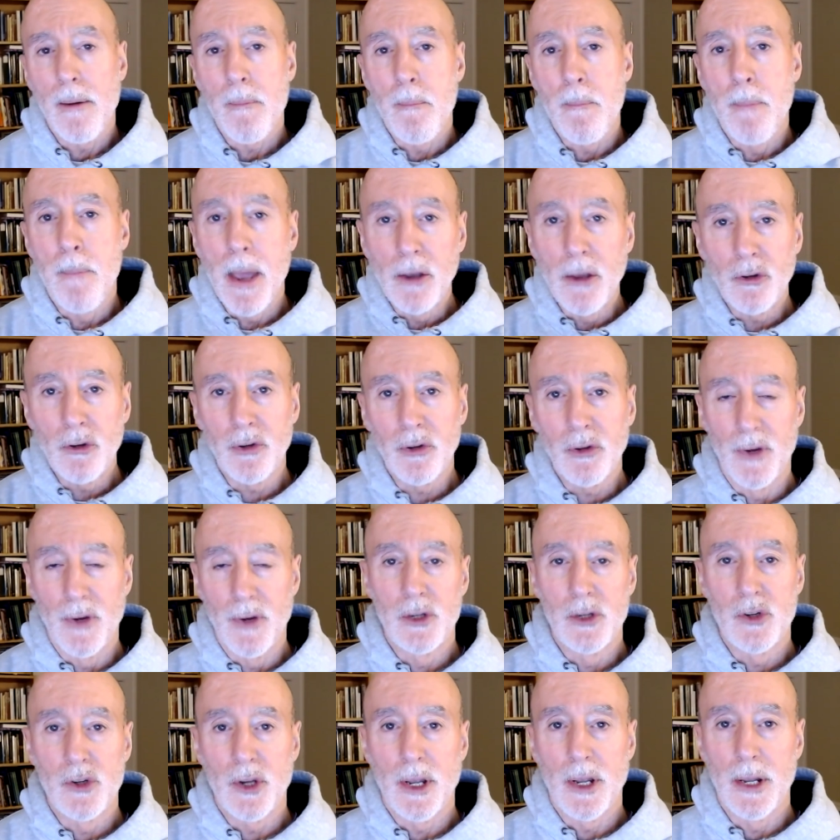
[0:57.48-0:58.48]

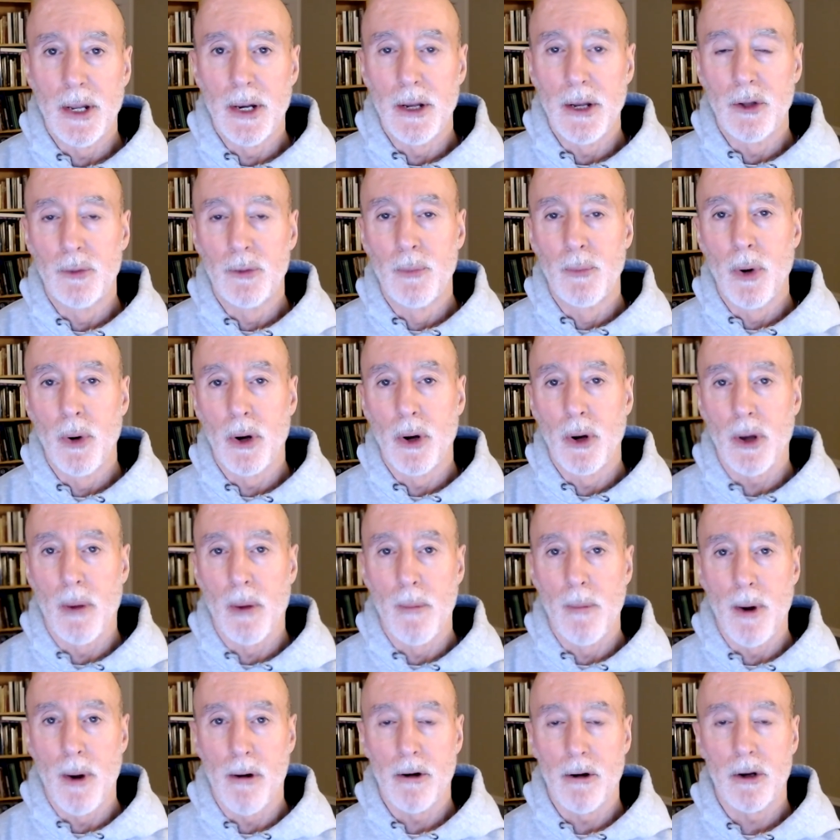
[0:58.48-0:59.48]
Bacevich, in his book,
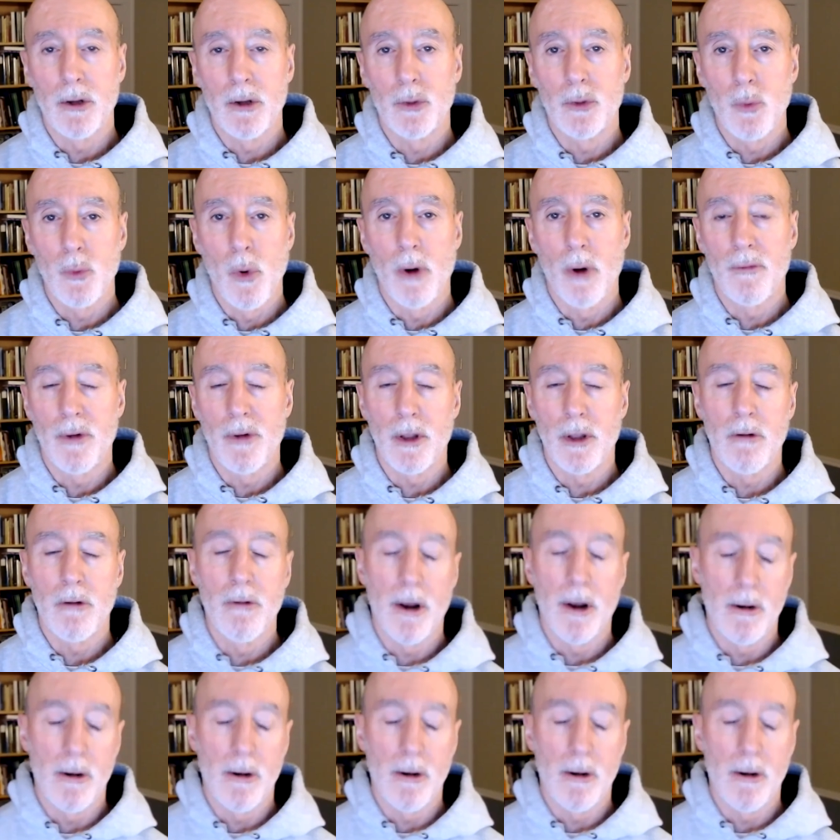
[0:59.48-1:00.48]
America's War for the
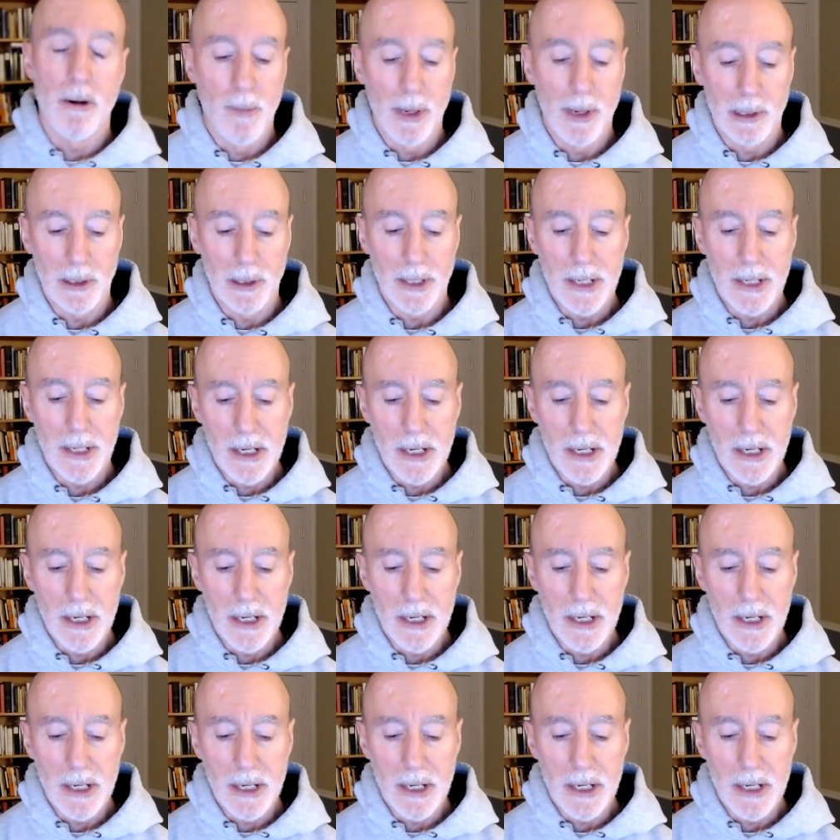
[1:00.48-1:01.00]
Greater Middle